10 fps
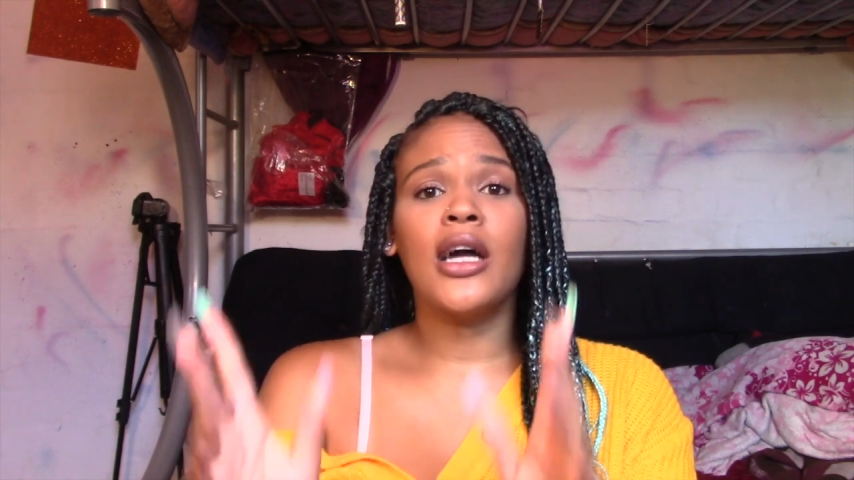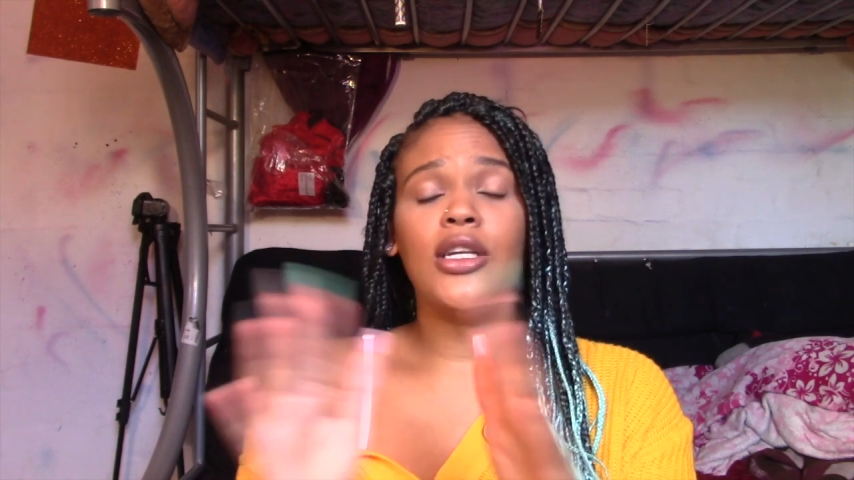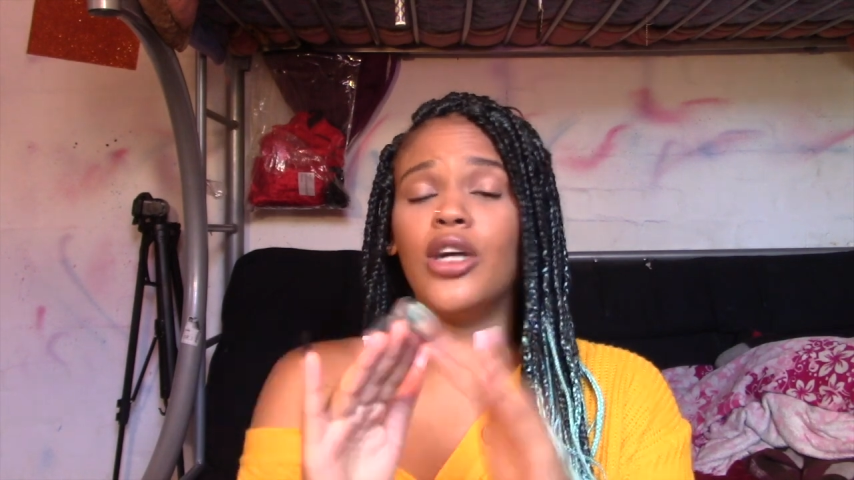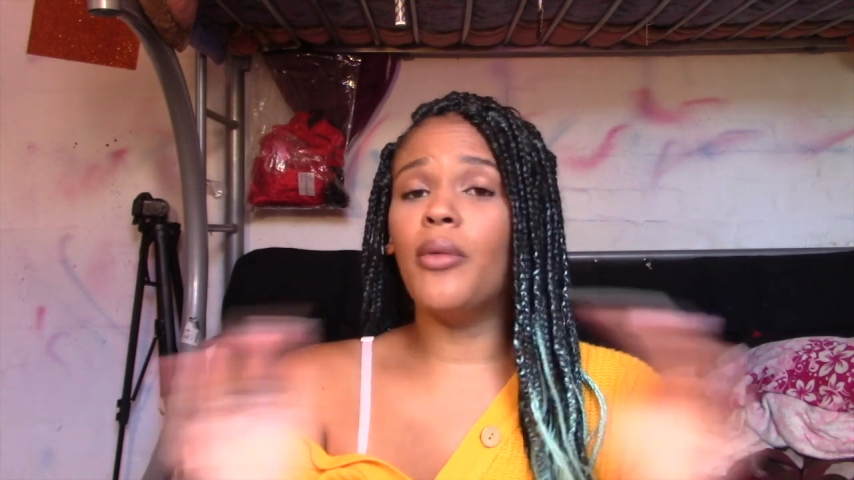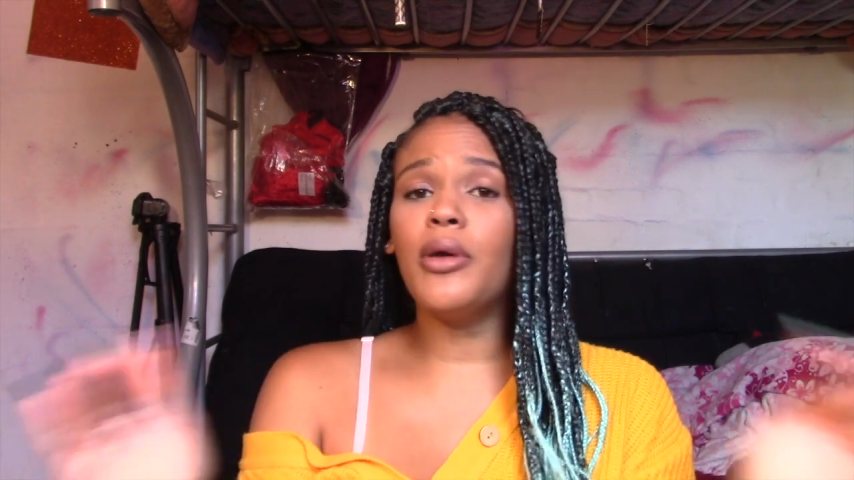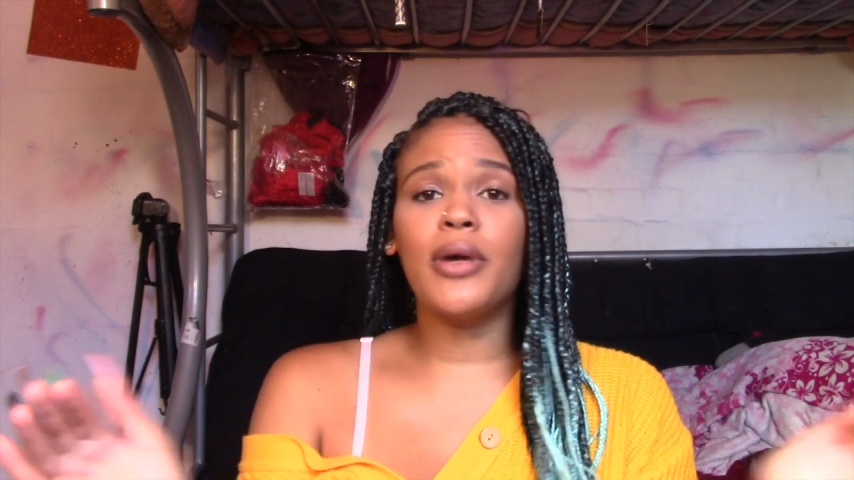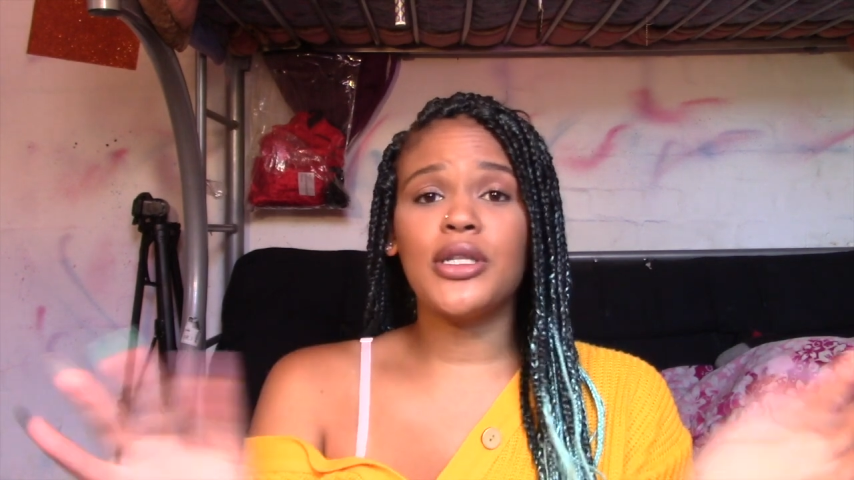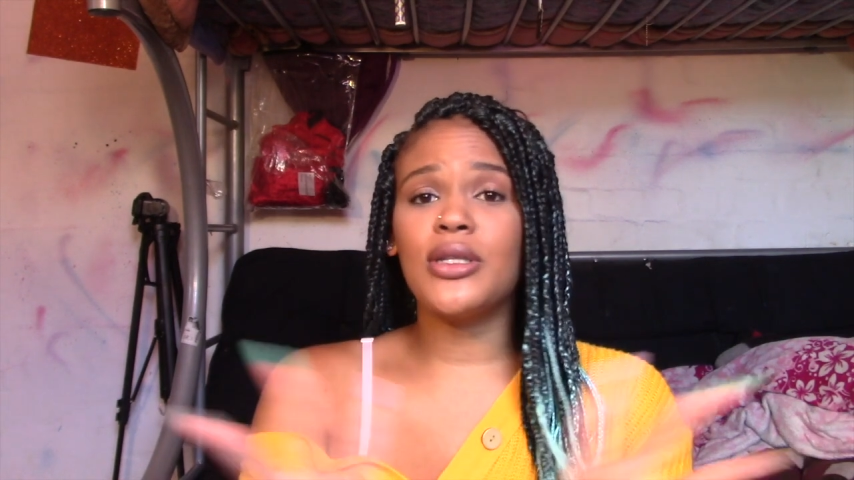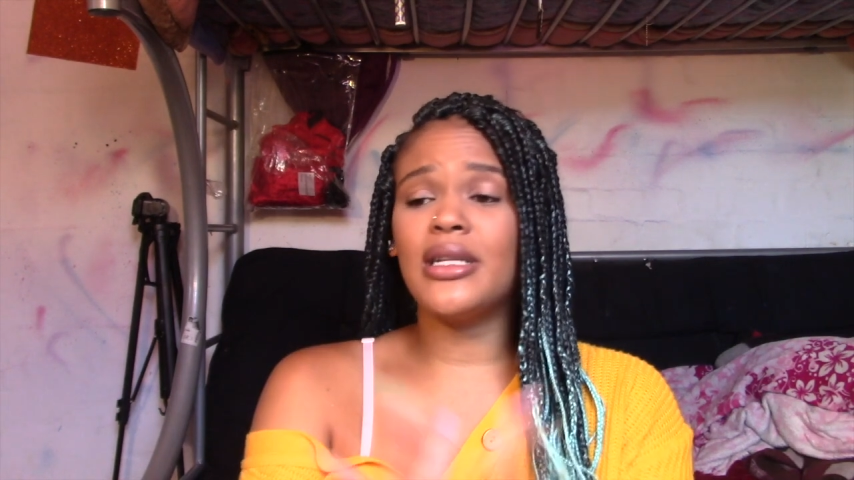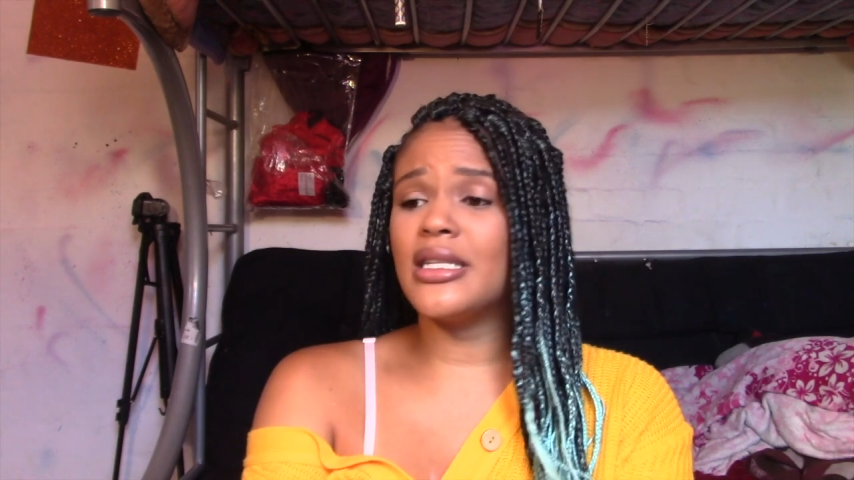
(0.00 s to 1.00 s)
nobody
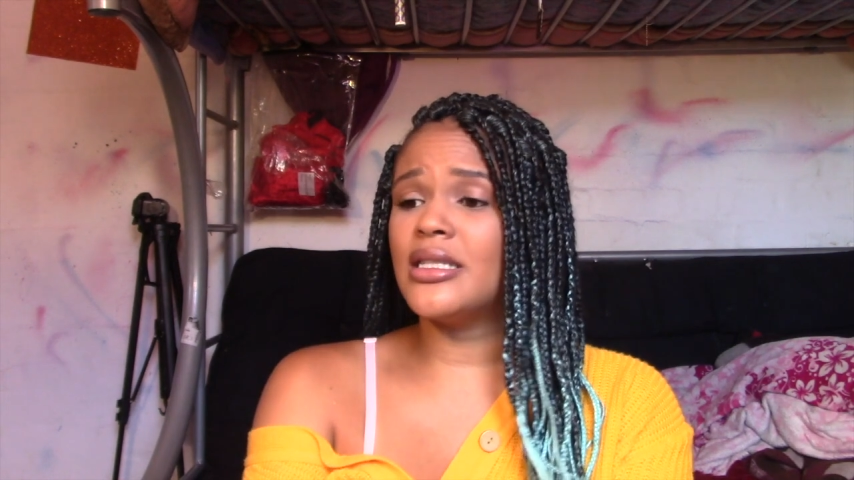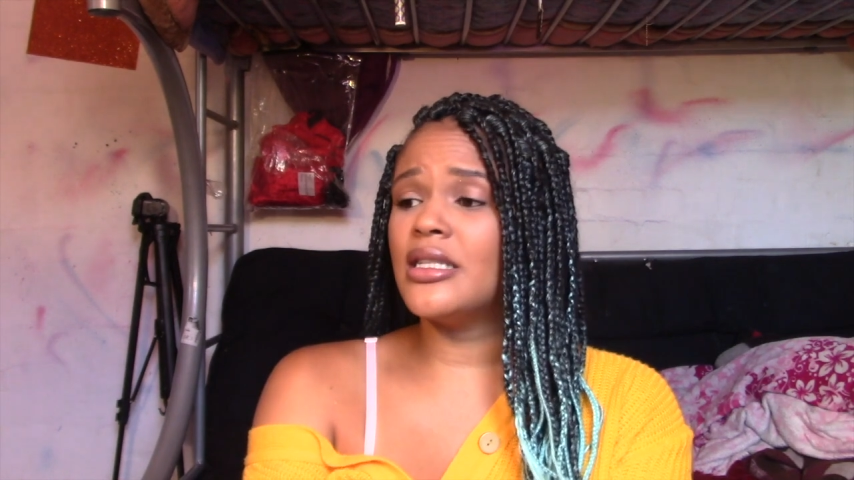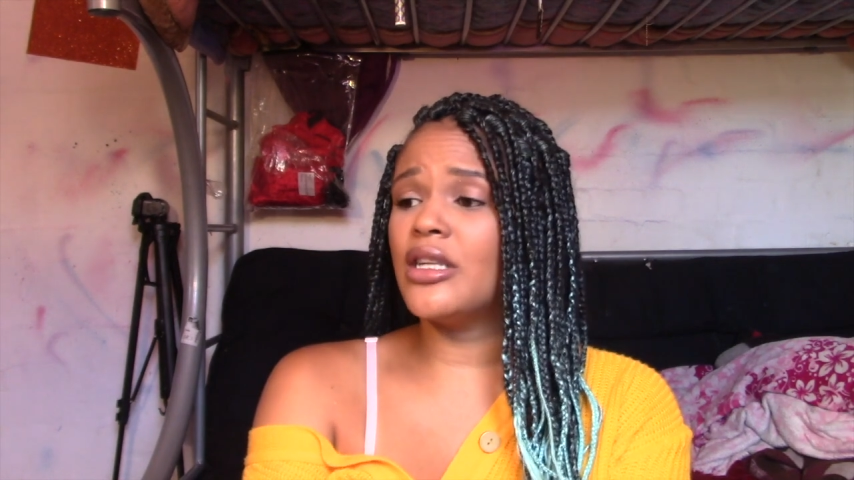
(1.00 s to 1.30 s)
wants to listen.